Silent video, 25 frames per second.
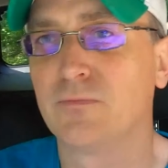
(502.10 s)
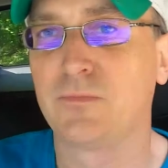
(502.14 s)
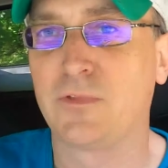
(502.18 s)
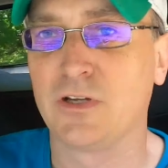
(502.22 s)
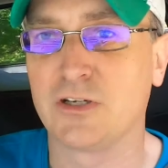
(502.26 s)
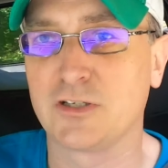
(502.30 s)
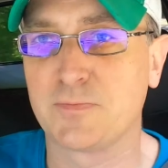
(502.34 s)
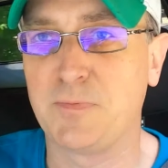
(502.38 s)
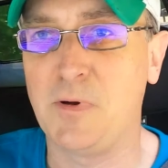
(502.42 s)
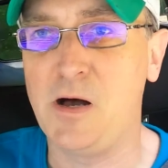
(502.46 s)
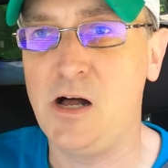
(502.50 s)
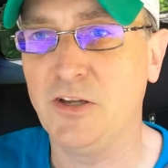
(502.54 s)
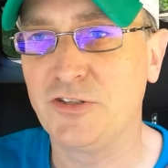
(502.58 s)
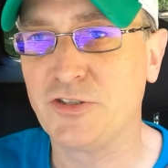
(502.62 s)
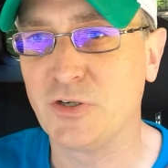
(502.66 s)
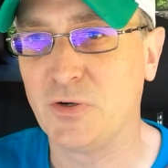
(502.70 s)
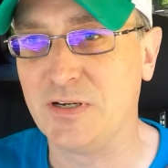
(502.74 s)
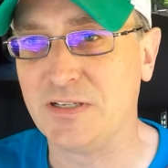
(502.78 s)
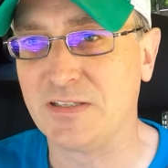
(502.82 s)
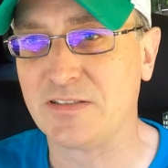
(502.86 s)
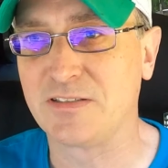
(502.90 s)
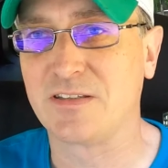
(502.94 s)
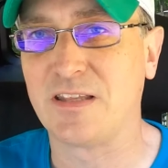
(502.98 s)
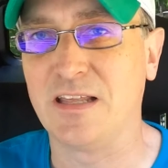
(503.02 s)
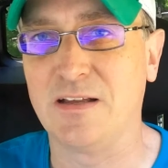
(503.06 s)
there's ball
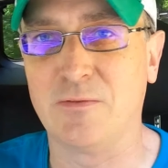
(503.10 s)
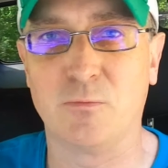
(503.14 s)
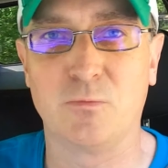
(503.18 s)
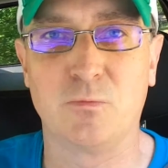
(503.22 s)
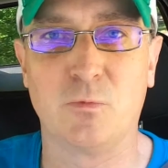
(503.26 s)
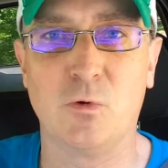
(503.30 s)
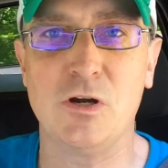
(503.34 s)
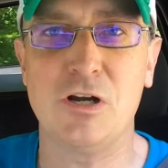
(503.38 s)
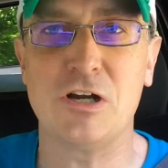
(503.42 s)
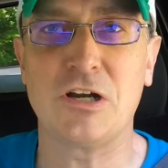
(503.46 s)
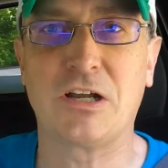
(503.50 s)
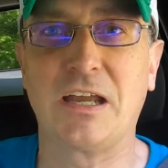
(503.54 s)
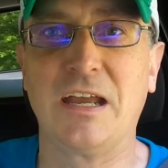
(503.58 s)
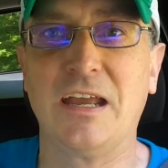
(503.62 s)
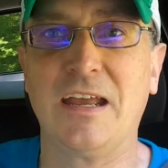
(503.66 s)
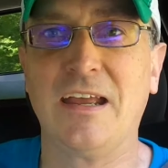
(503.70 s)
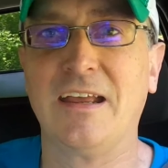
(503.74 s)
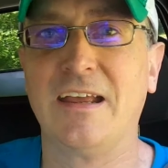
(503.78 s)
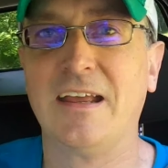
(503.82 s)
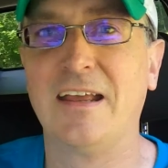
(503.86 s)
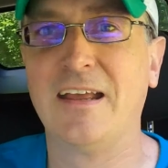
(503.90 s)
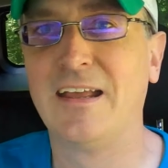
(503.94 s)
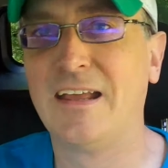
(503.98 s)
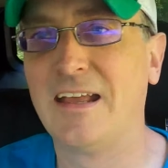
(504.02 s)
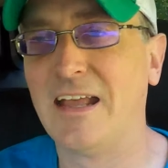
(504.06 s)
joints that work,
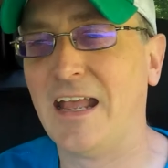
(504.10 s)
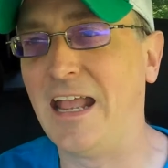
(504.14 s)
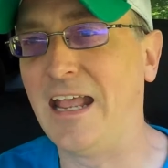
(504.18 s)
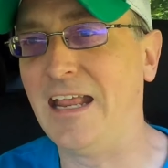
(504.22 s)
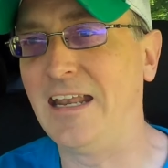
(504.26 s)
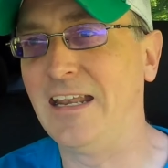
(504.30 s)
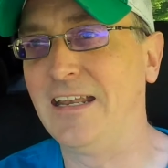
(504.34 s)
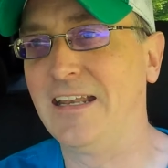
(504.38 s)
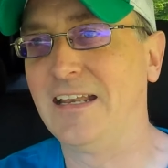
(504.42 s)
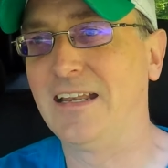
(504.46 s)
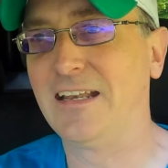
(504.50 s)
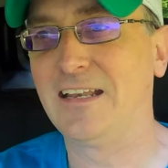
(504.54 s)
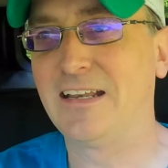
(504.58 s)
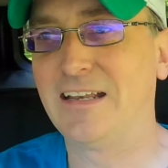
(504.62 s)
and